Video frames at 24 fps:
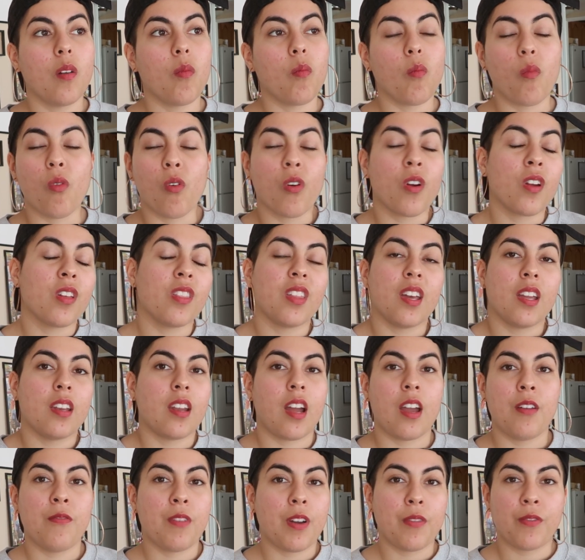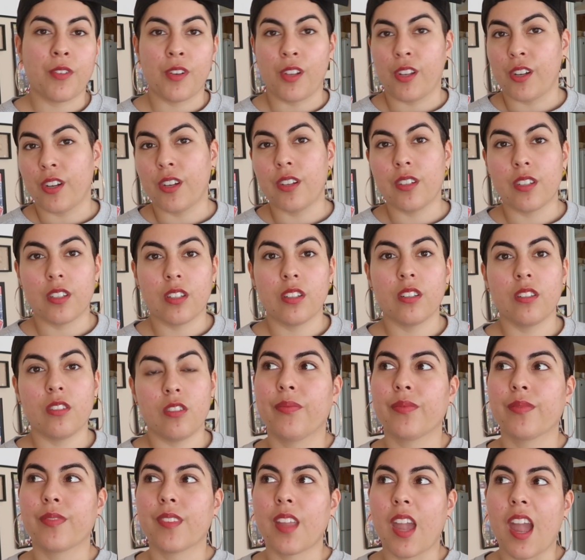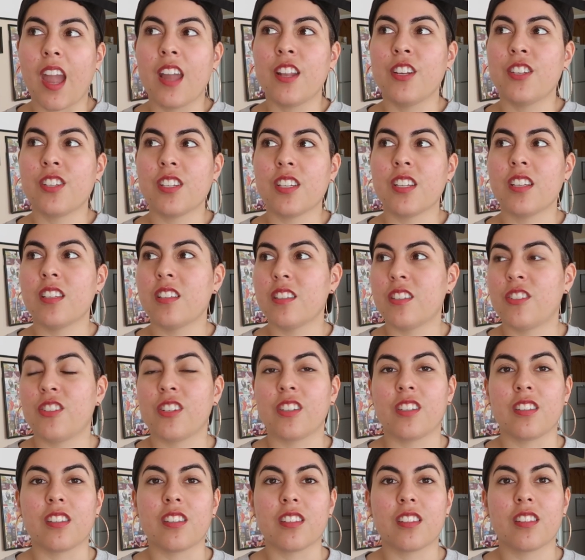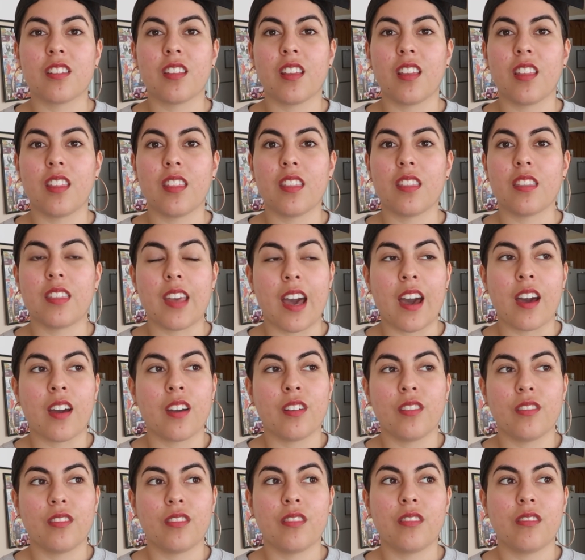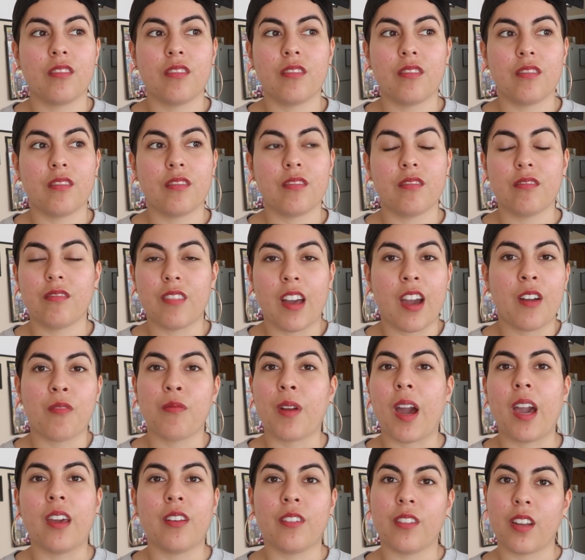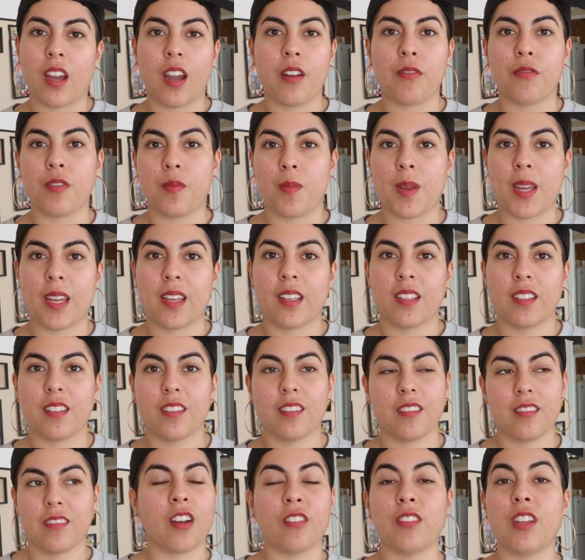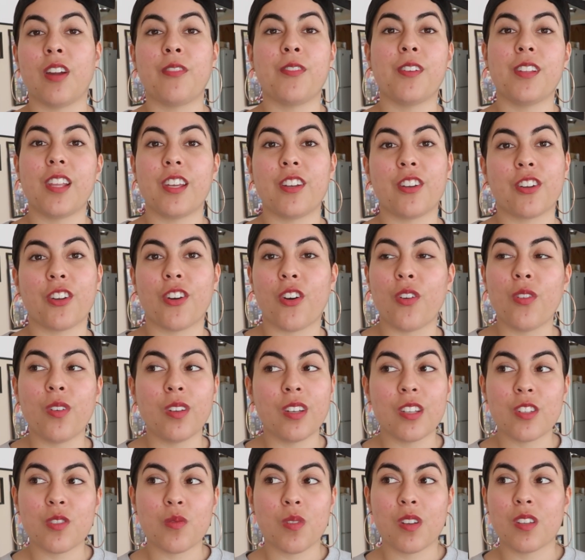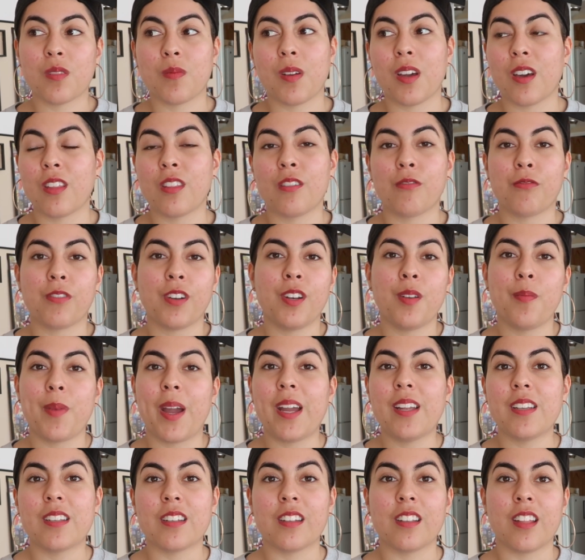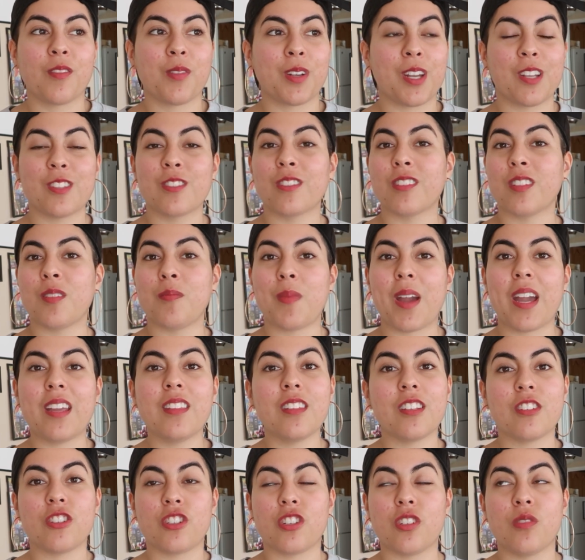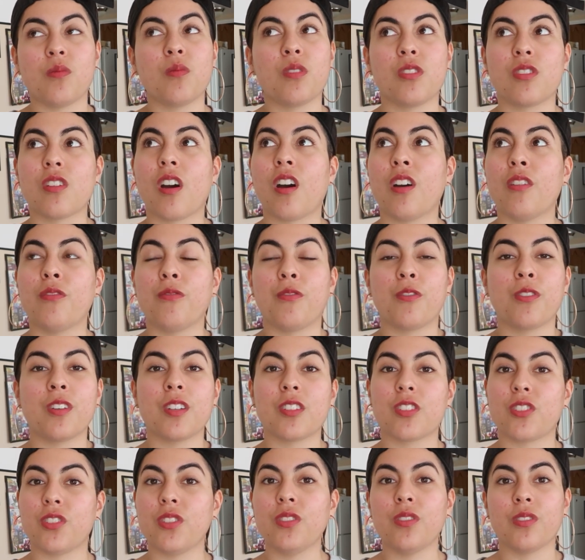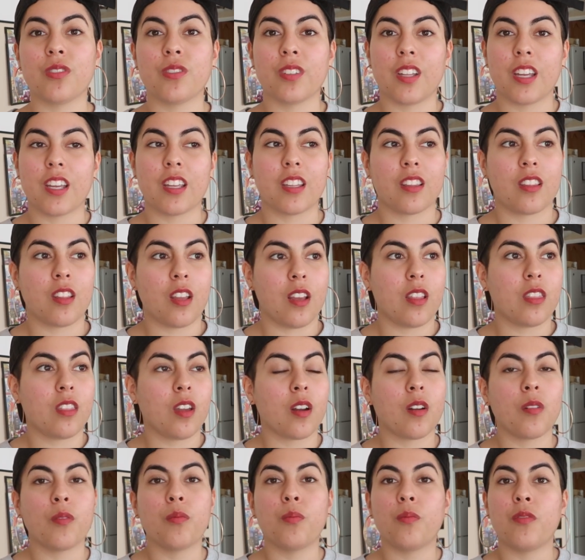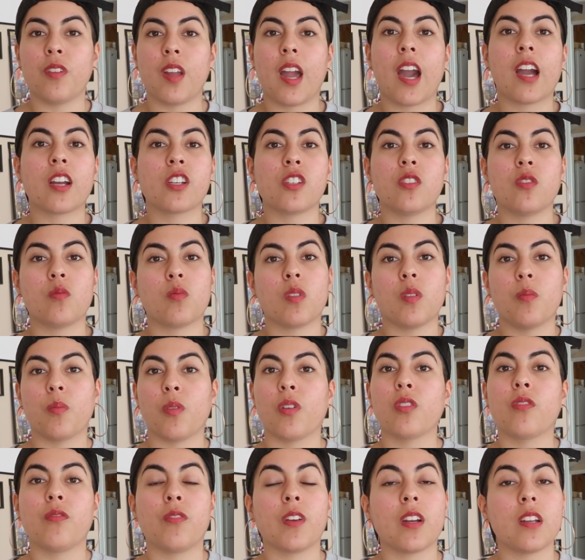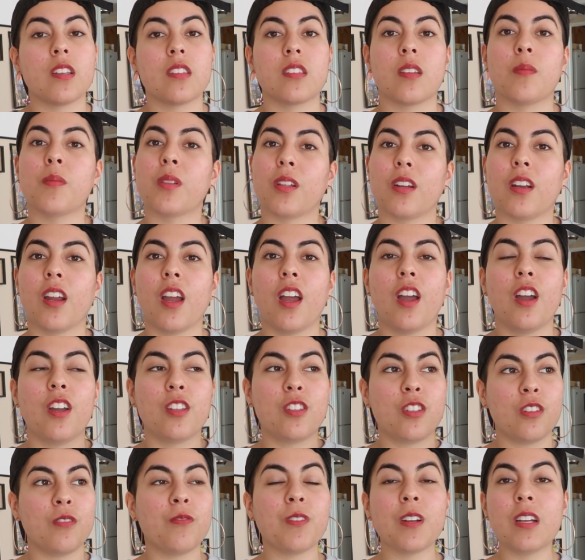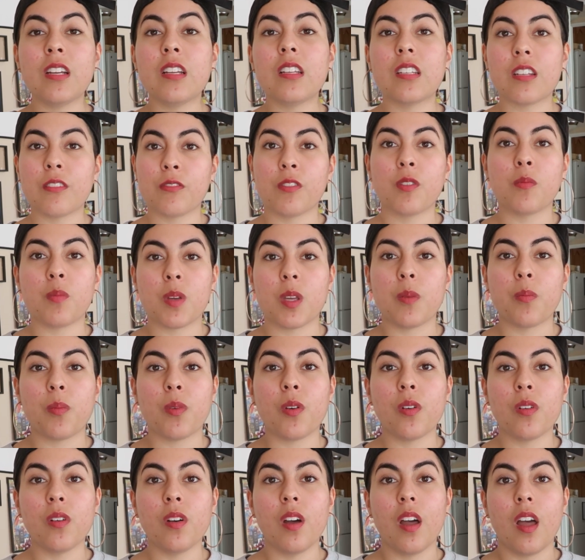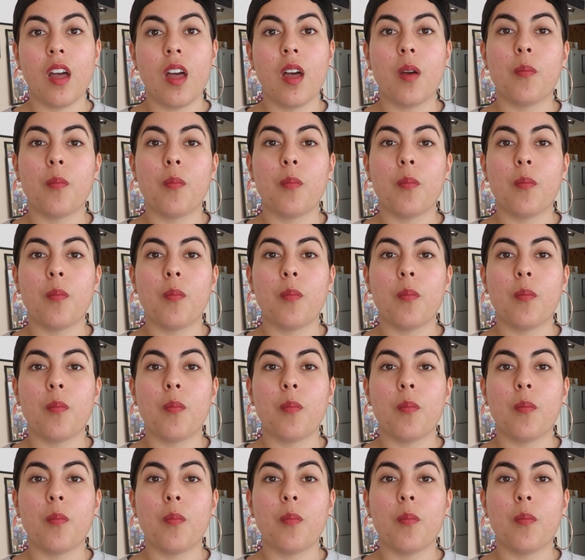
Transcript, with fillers: more than I've ever learned. Angie is just that that ride or die for me. I'll never let it go, and as well as my other friend Amanda. When I told Amanda, she was all for it too. Like, they, their reactions were both very similar. Two very different people,